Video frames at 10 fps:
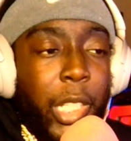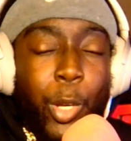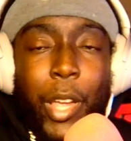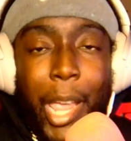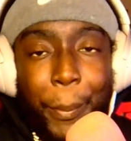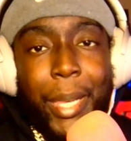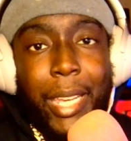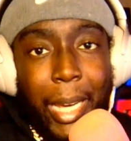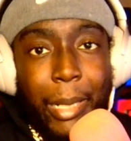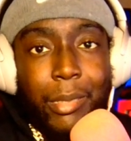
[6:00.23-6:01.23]
Epic
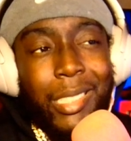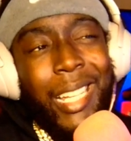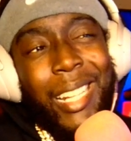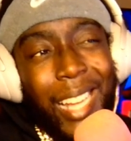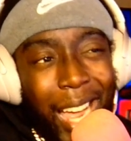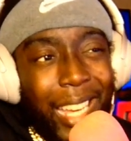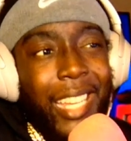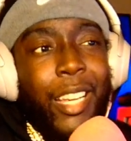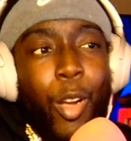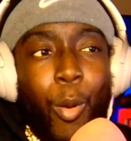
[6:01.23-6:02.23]
Games, and now I can
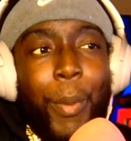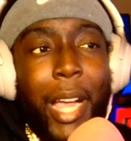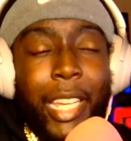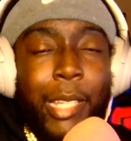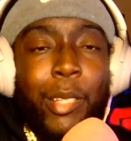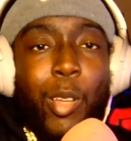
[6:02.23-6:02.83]
go buy Kingdom